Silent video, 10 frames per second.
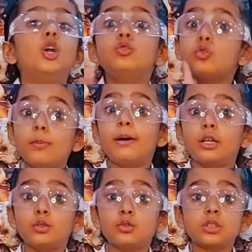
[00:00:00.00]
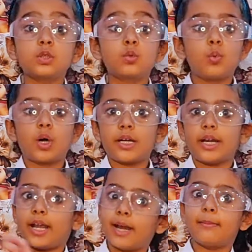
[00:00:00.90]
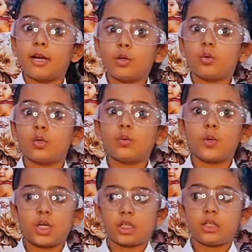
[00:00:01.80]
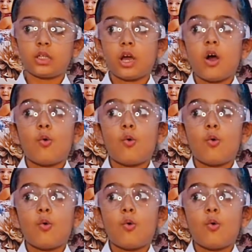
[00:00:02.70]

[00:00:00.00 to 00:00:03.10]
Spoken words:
2 balloons, 1 air balloon, 1